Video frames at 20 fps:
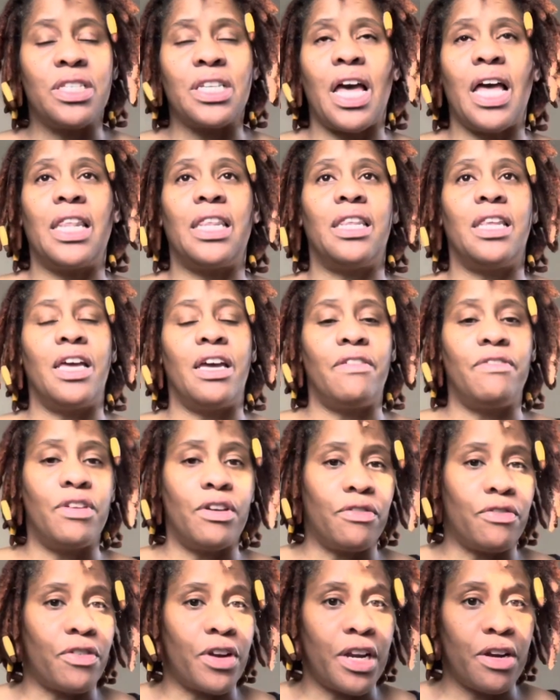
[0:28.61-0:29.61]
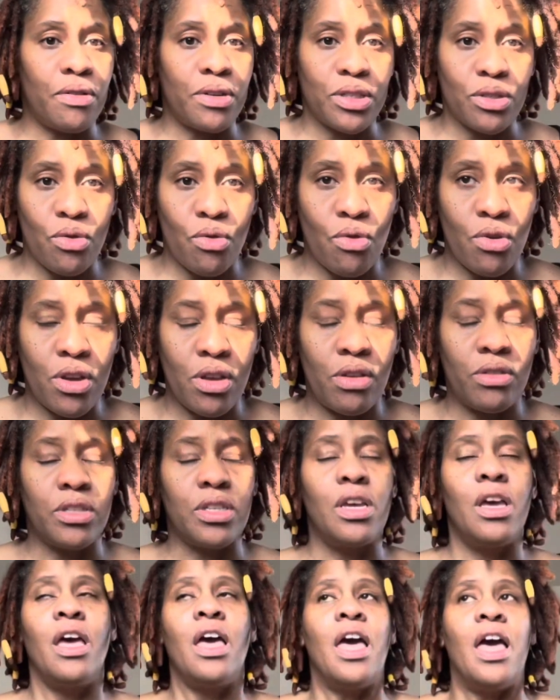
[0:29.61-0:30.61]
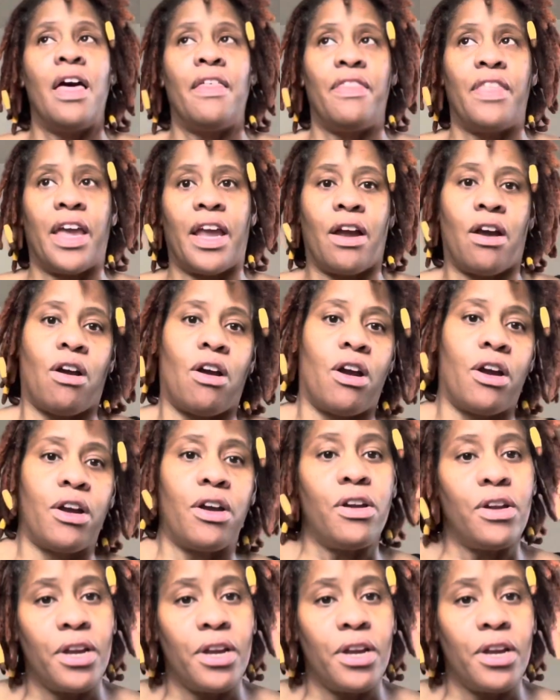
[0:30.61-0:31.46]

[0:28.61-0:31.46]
I love their fragrance oils. They are